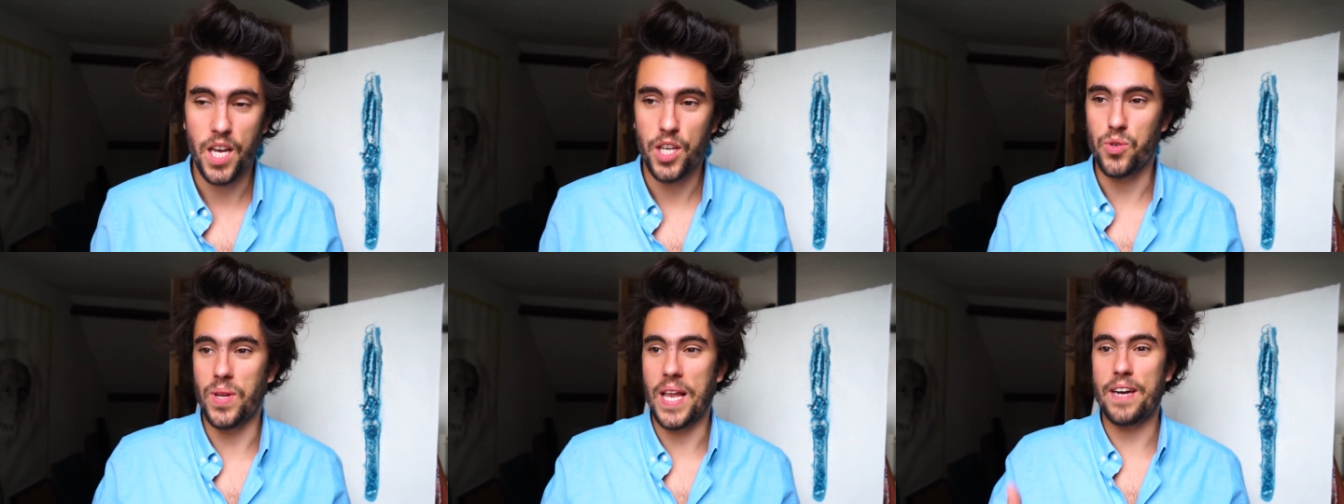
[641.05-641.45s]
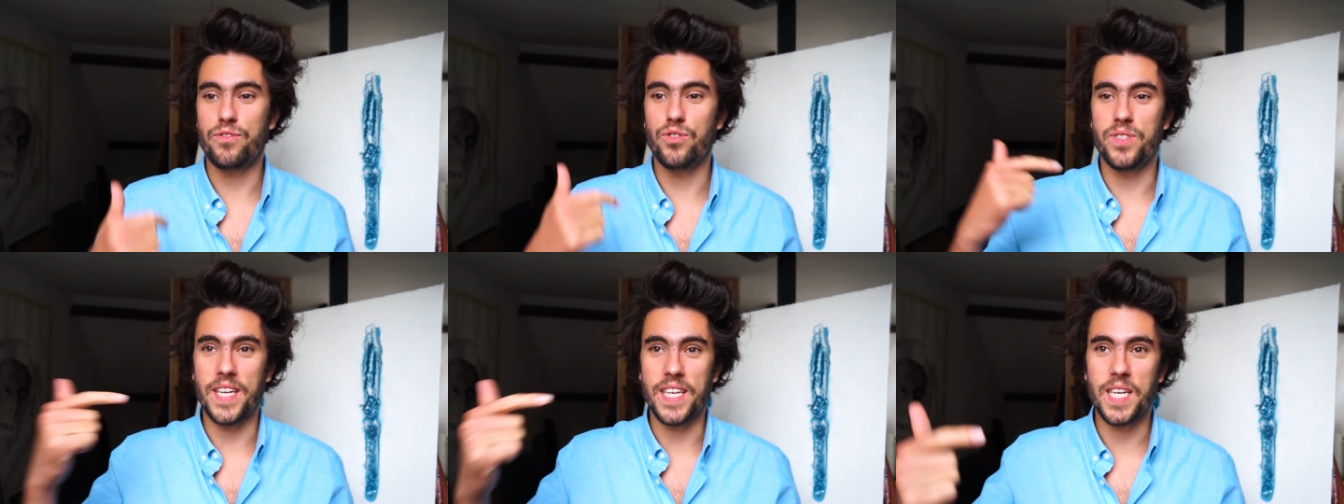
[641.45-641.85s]
you will have to
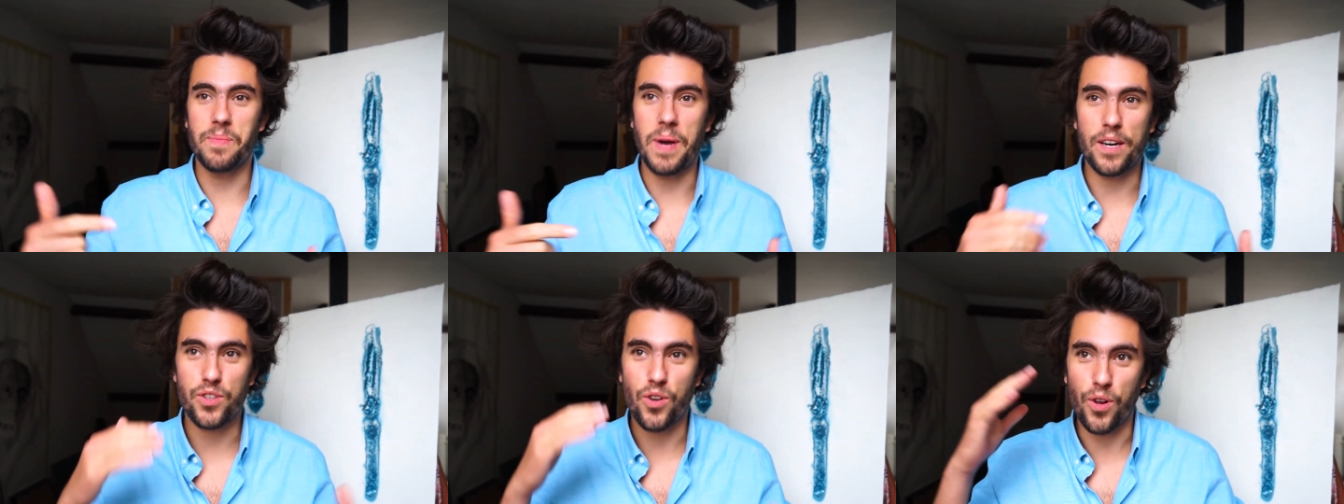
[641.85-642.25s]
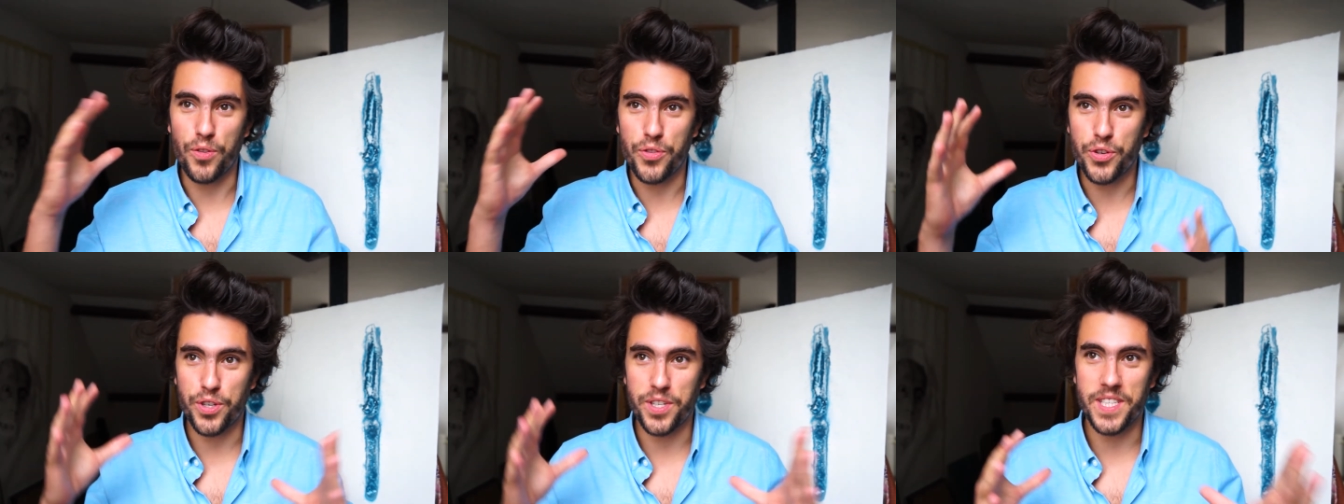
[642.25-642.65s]
think about
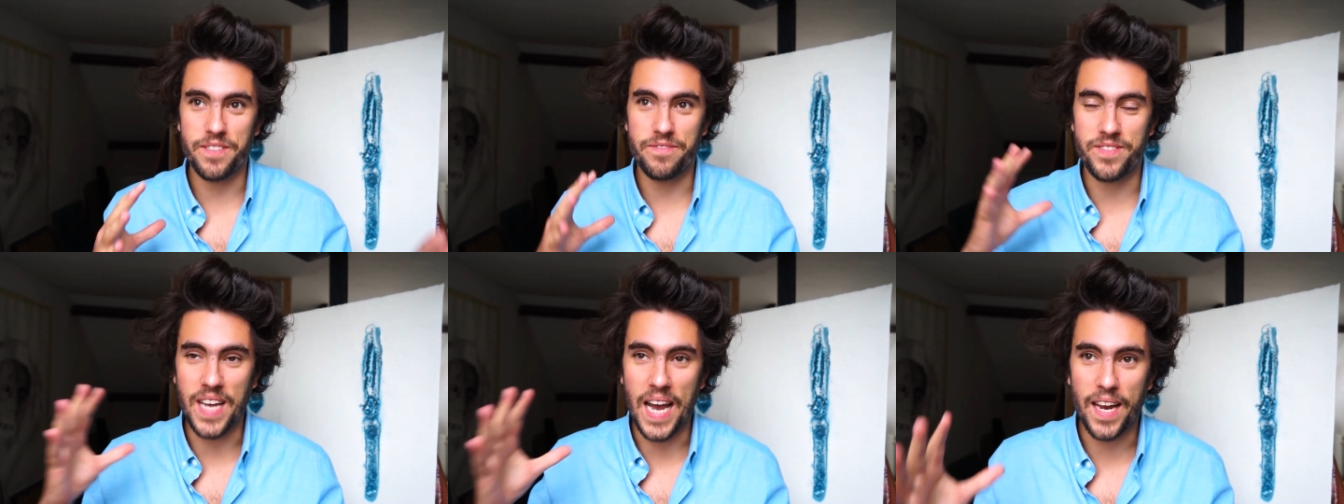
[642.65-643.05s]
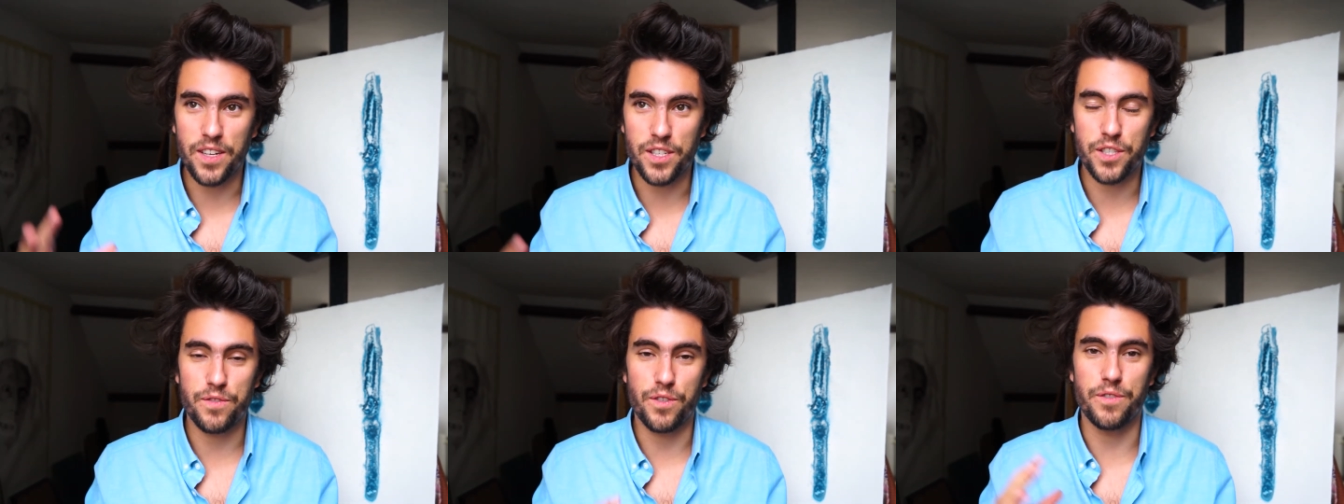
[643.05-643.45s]
alternative
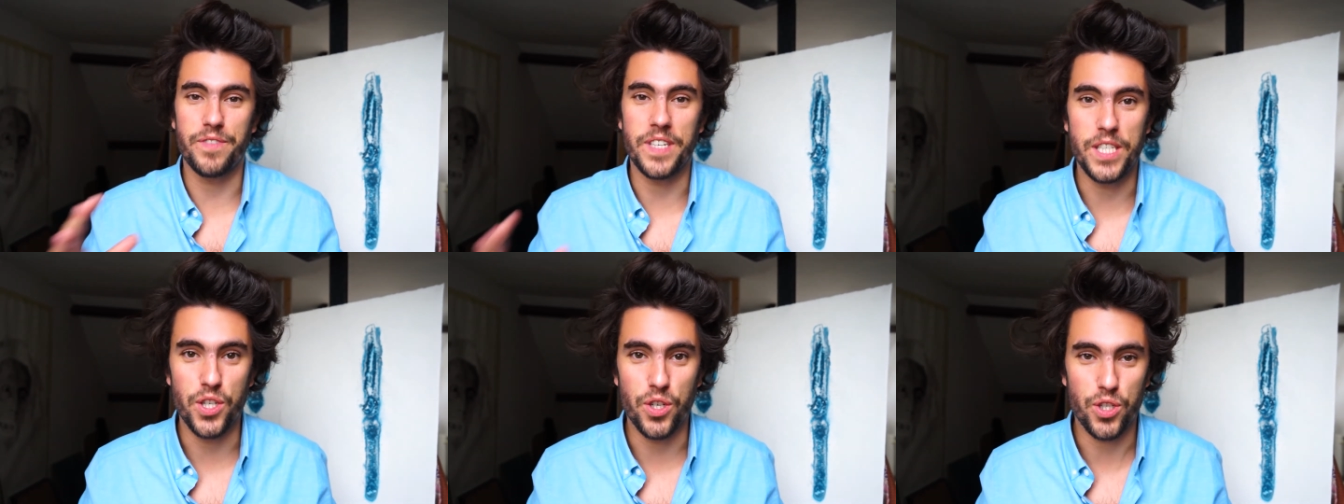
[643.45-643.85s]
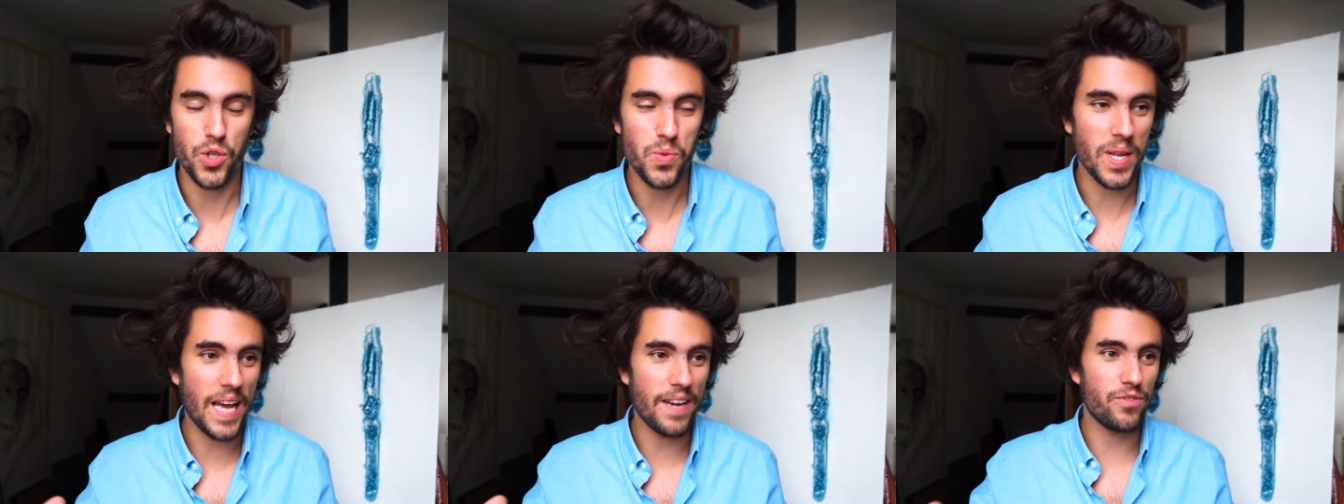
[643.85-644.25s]
titles for videos, you
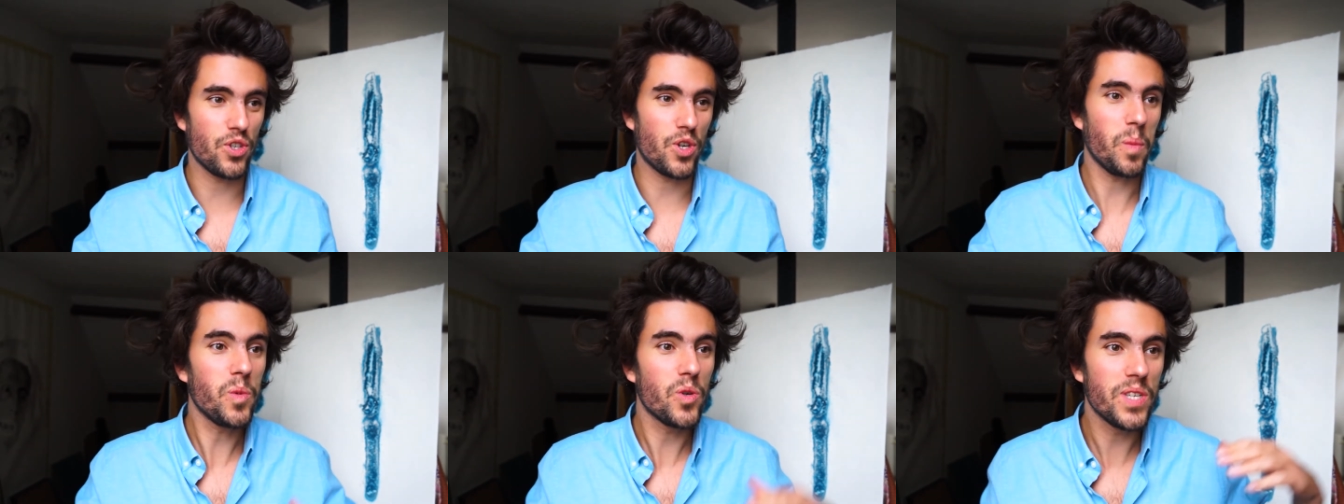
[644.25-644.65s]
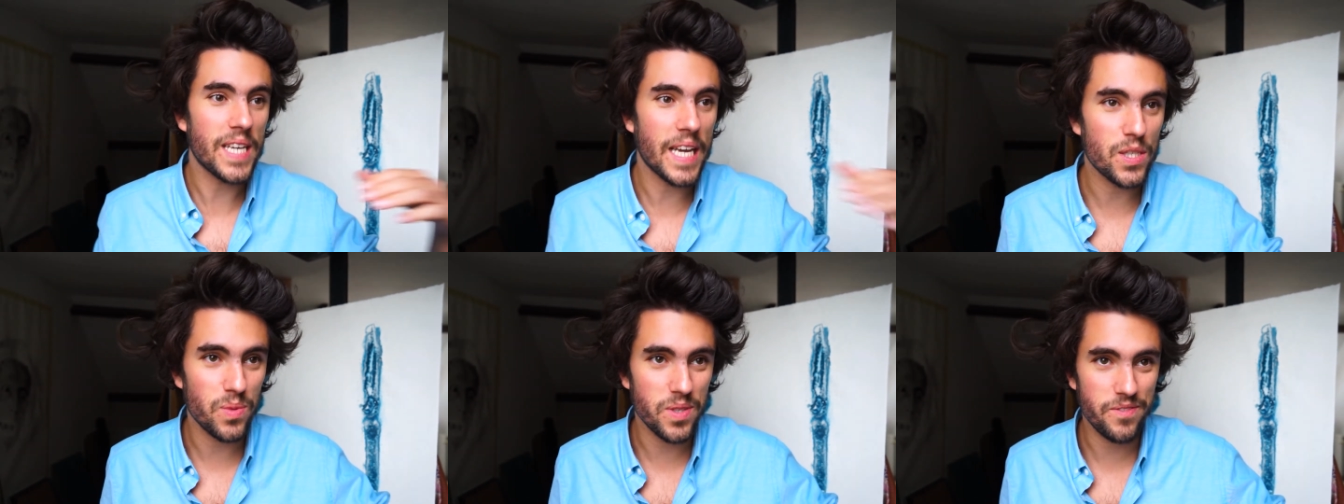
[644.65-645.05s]
will have to
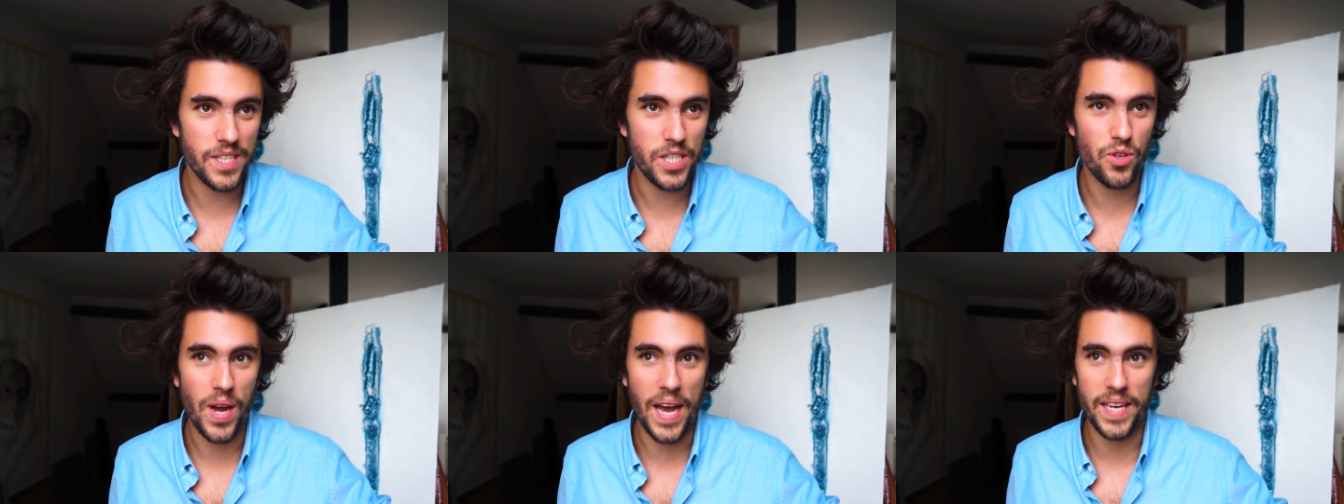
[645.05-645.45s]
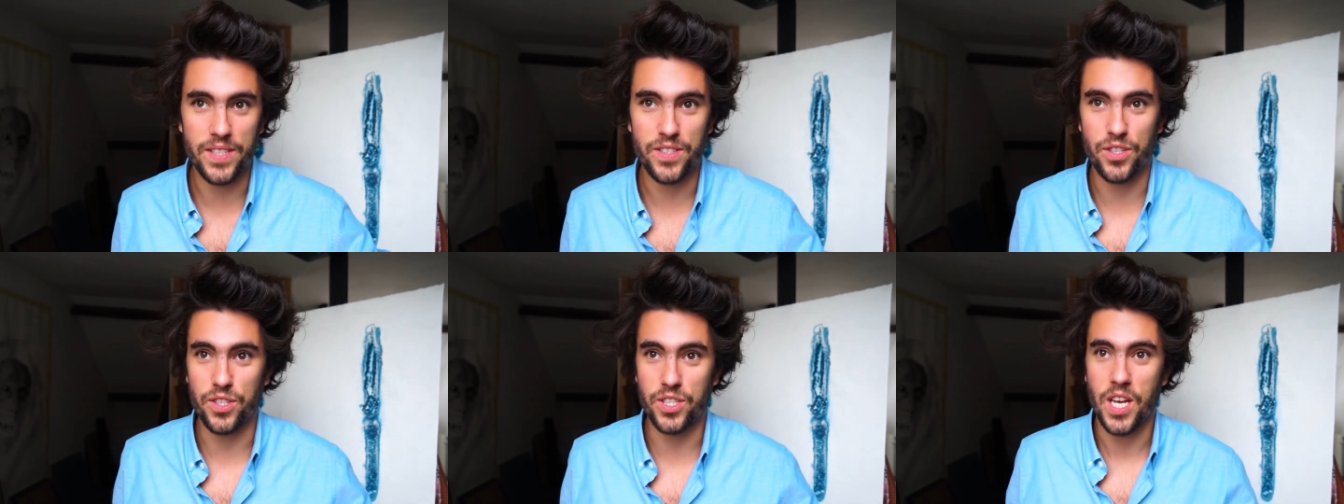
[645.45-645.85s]
communicate with video
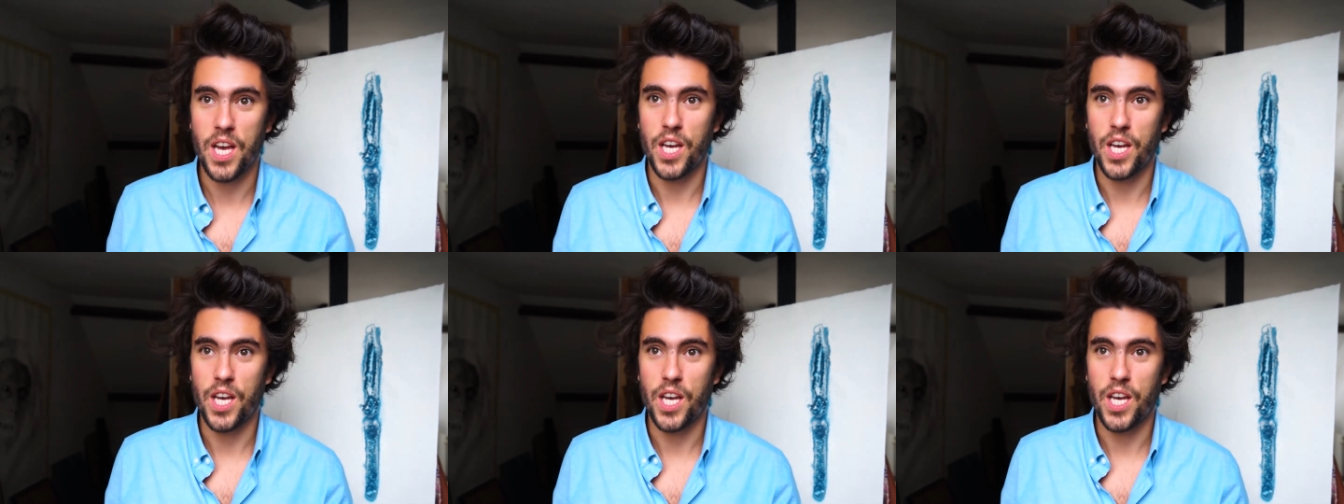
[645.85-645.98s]
editors,